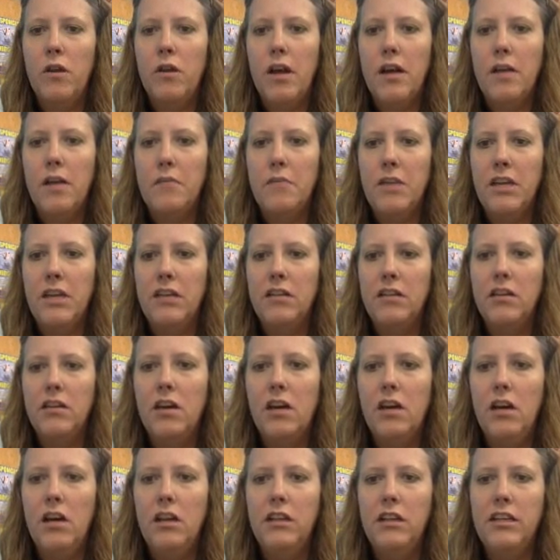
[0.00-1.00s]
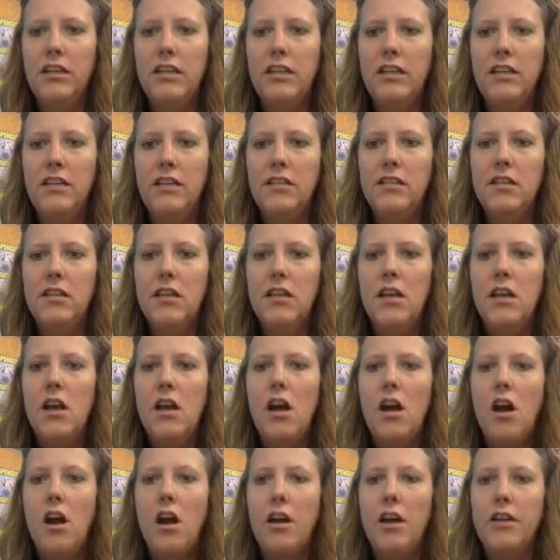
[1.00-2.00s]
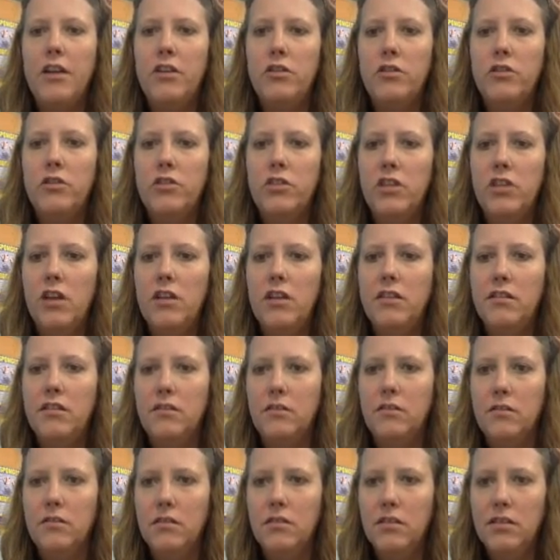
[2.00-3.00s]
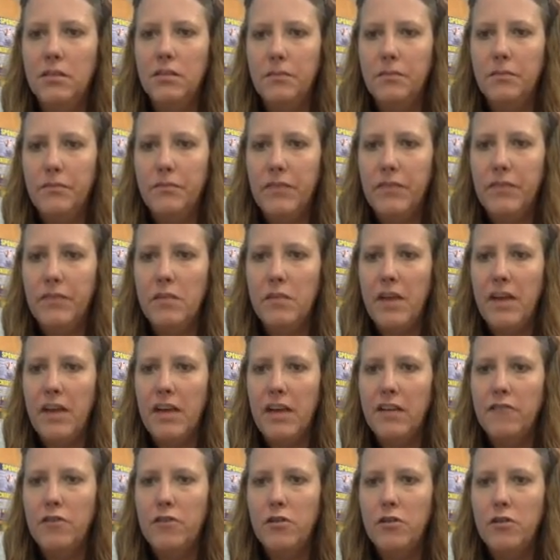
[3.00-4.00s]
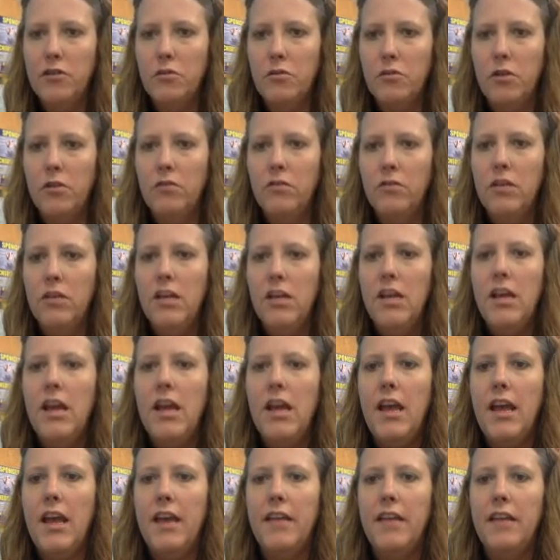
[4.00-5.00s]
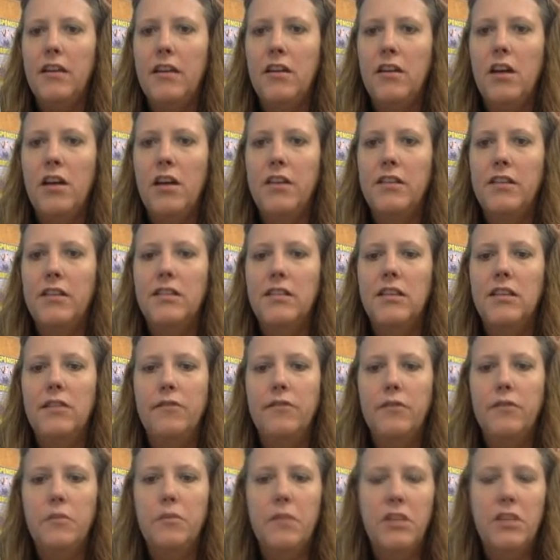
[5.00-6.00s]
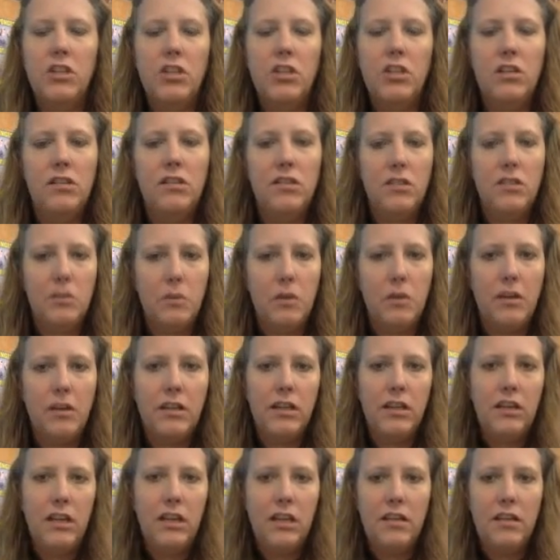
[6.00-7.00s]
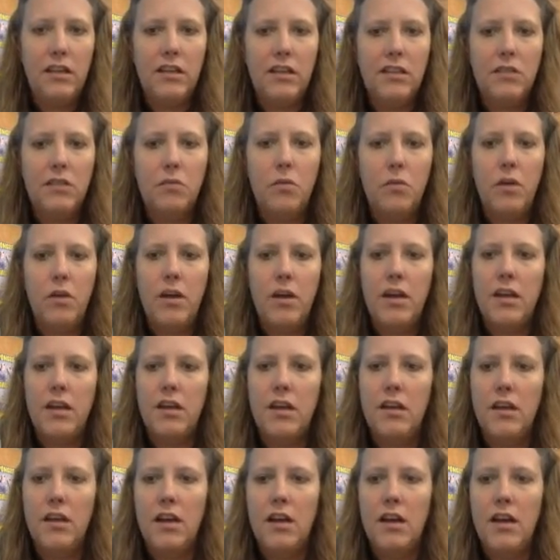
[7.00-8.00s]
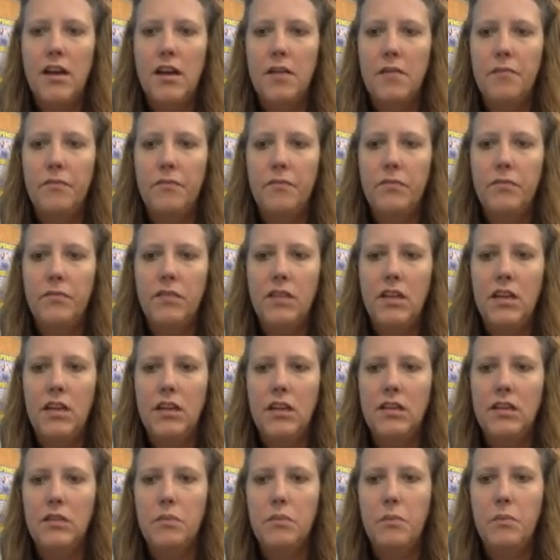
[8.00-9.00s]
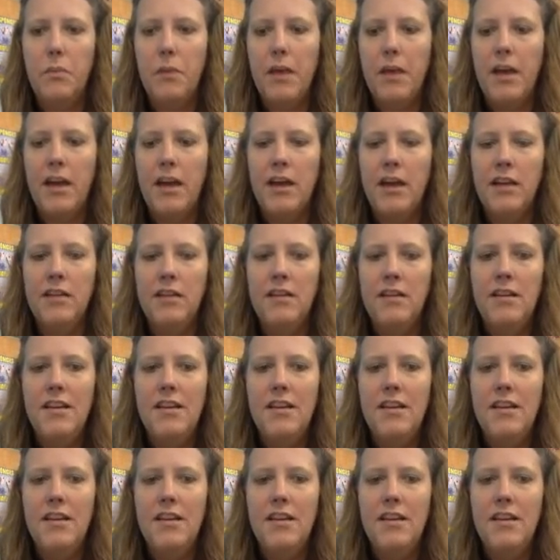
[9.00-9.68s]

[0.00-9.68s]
in colonies on your tonsils in the back of your throat, and it causes inflammation and swelling, and that's why it's bad.